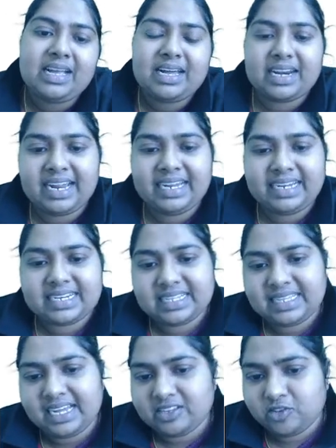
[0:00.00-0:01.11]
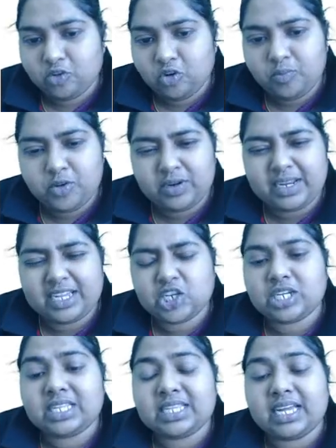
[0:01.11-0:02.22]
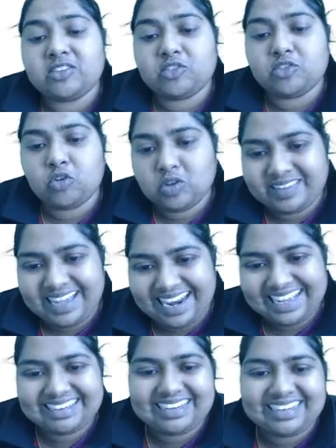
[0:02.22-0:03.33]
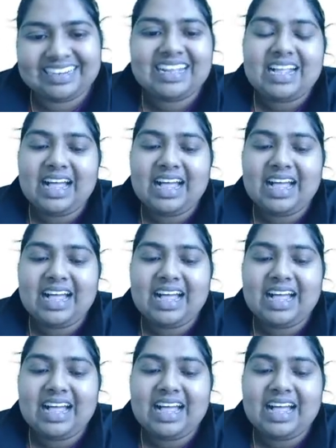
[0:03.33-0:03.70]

Right, there is no mutation, there is no selection,